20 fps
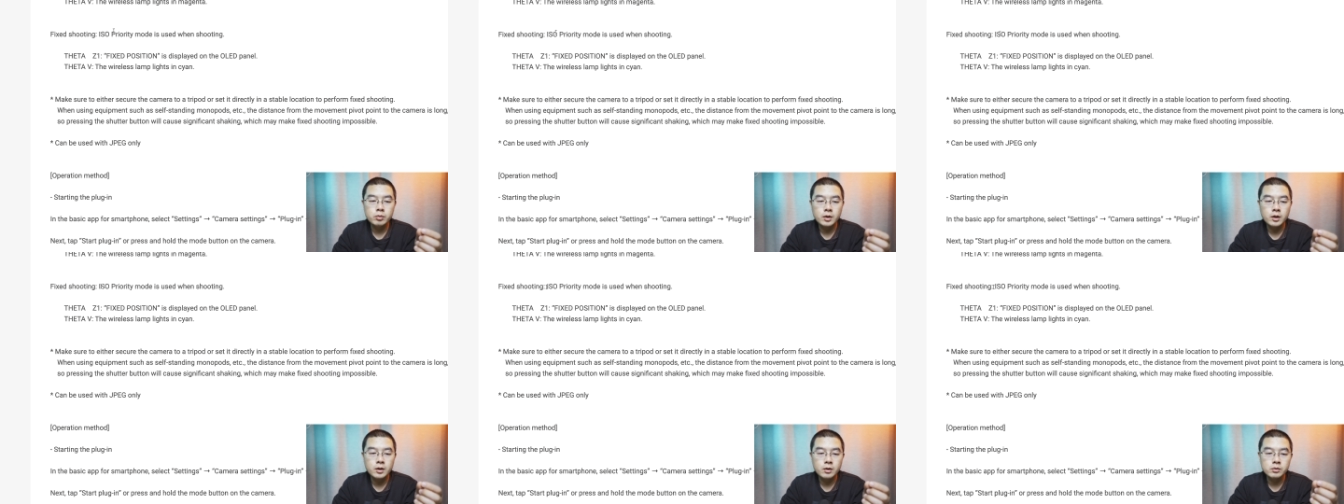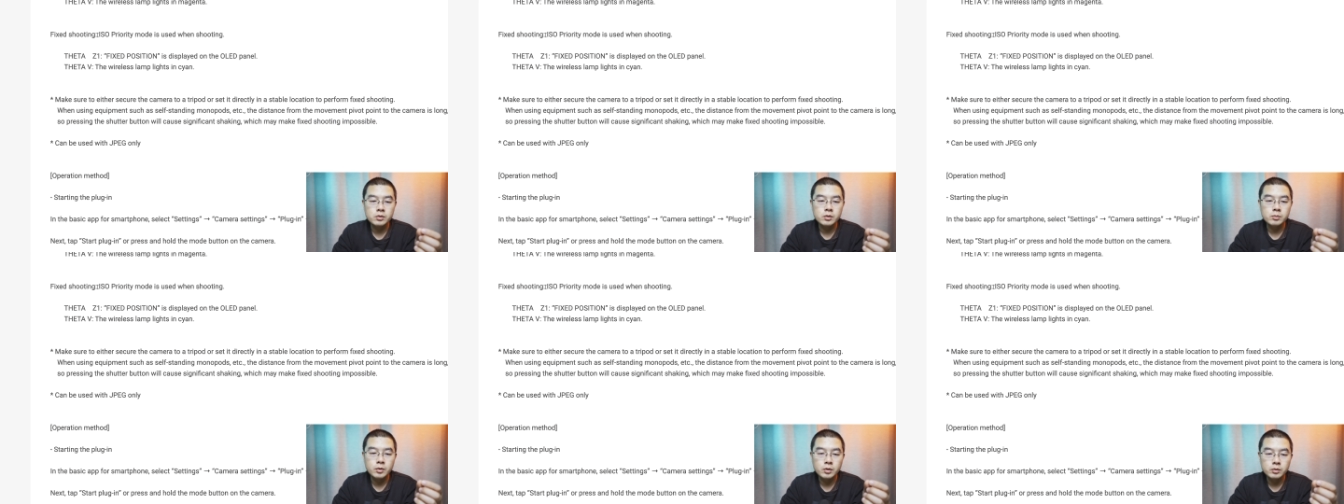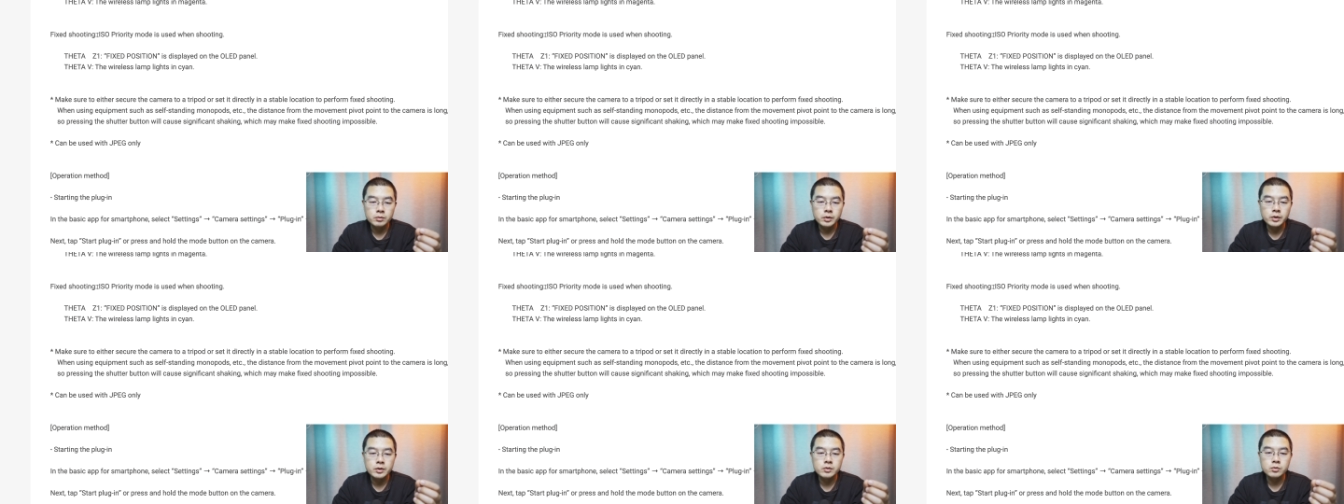priority
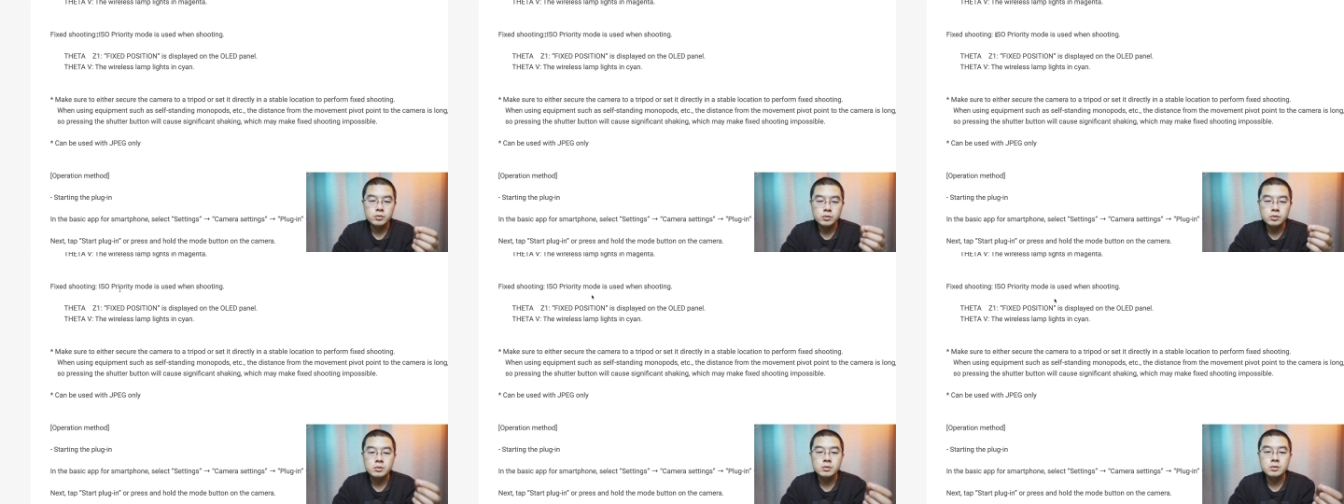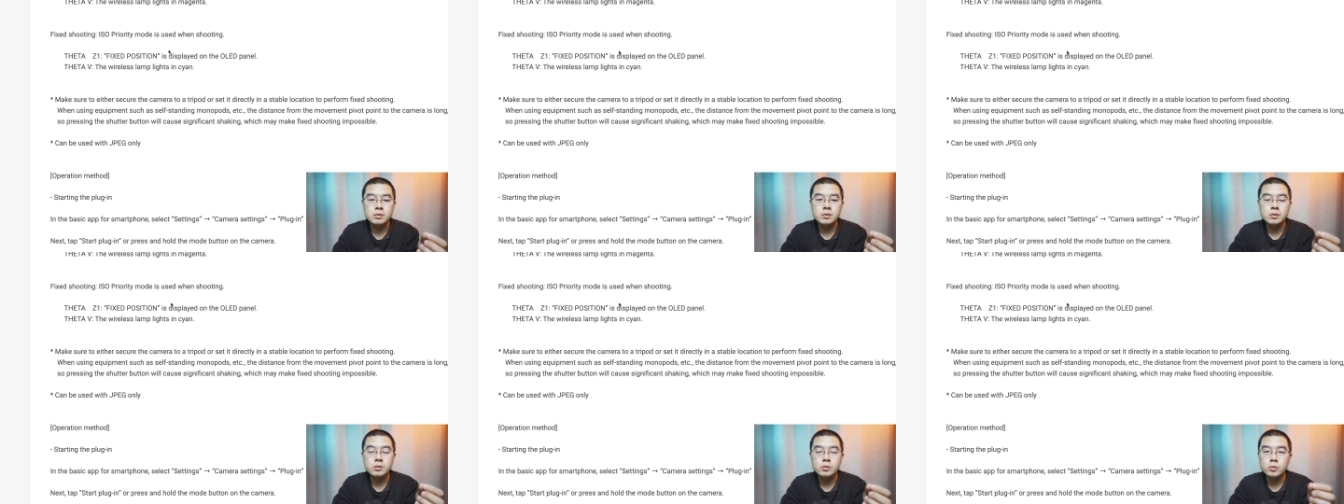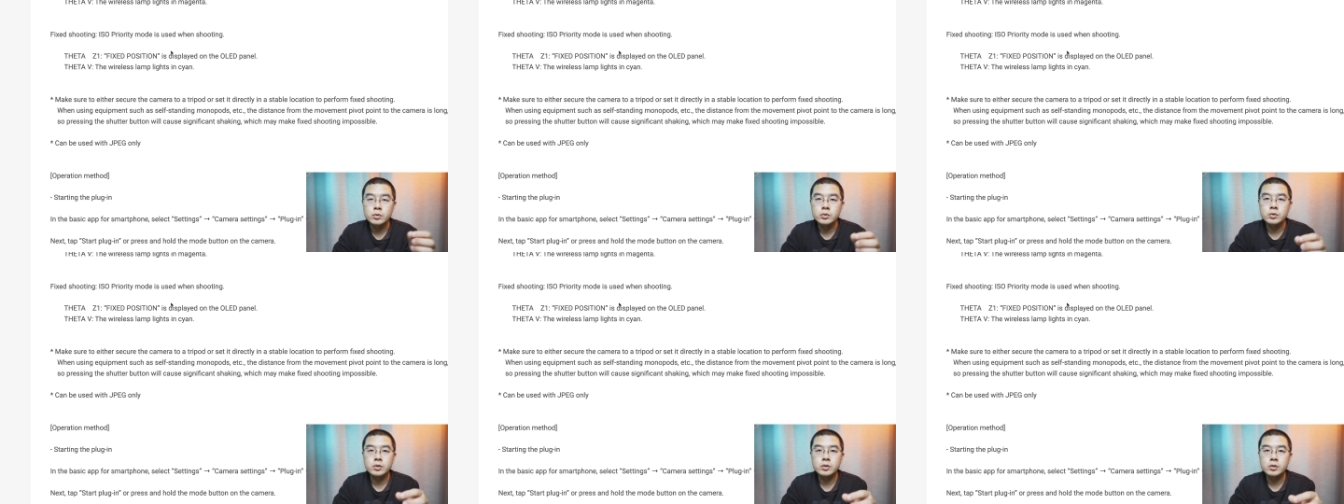mode is used
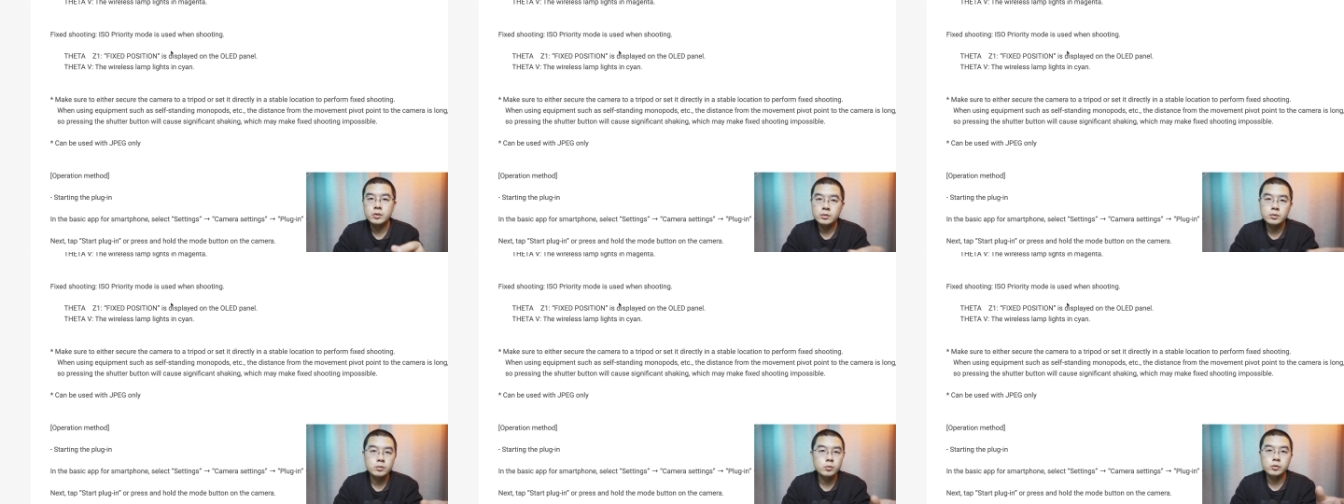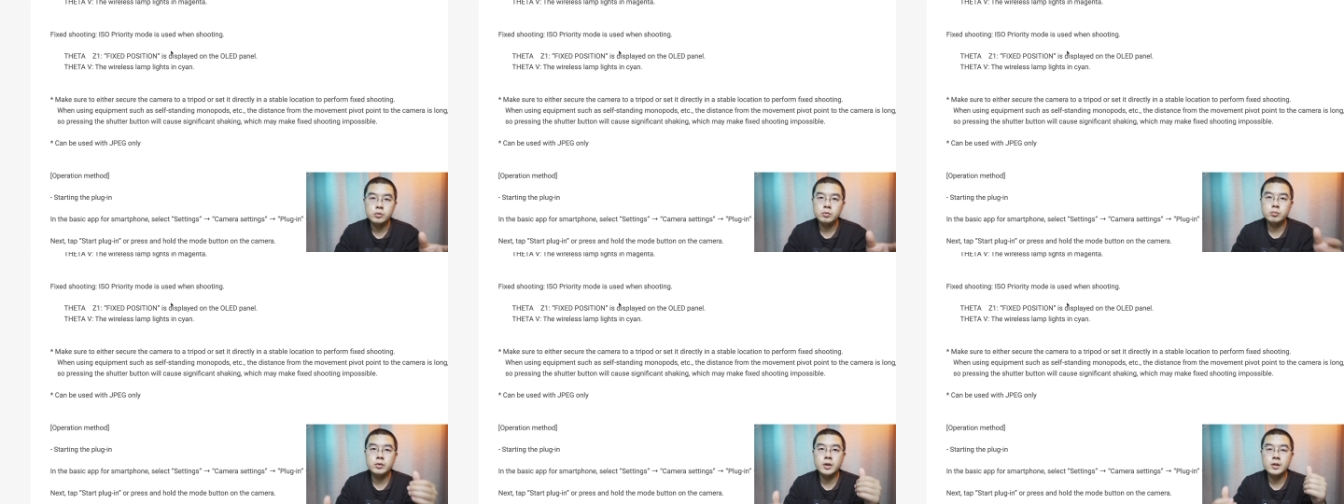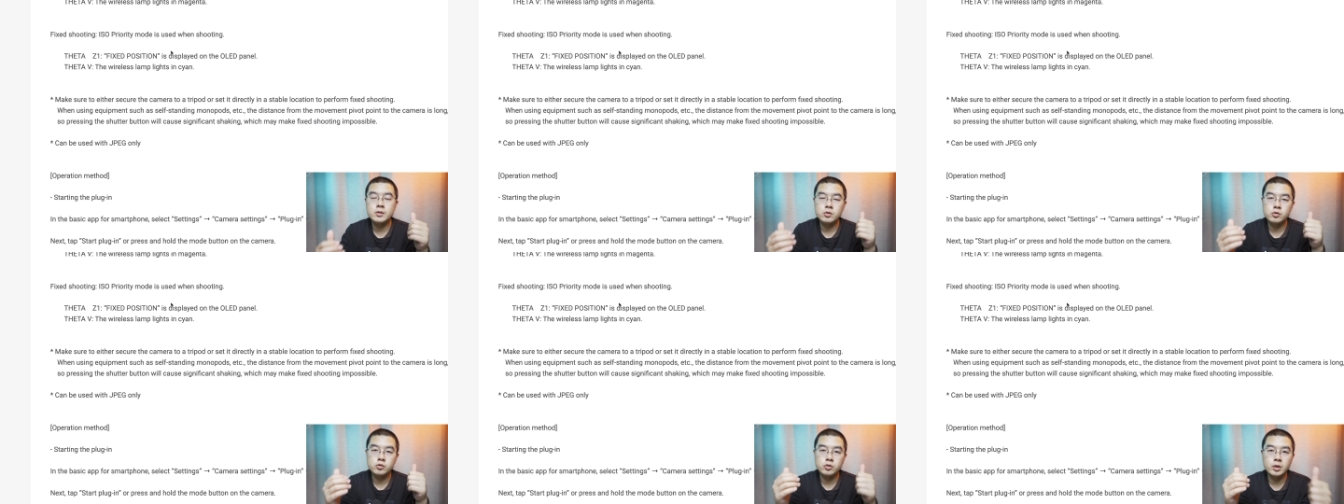when, when you
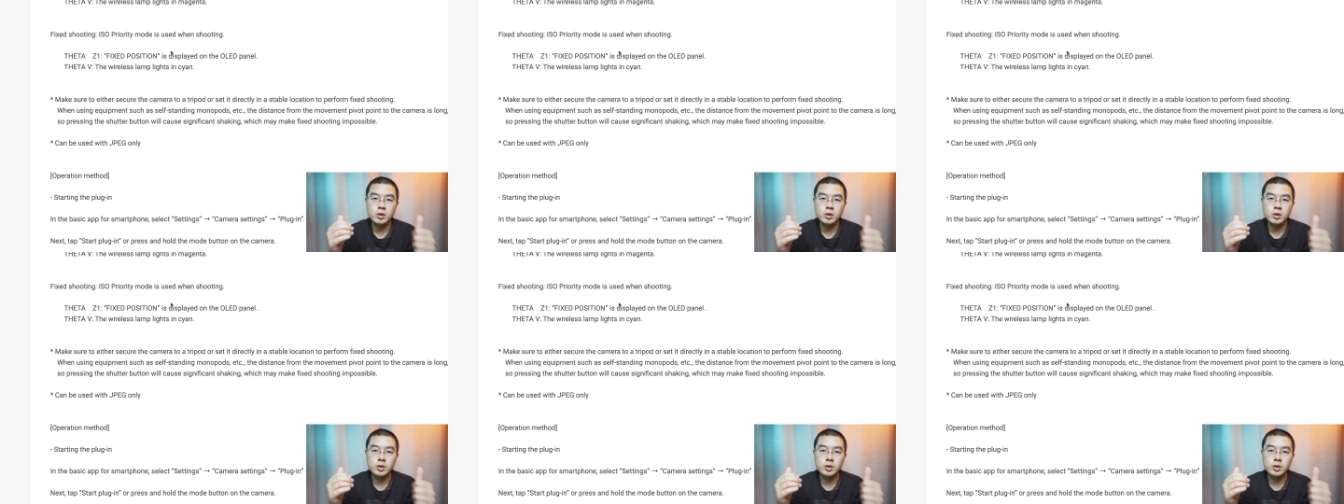press the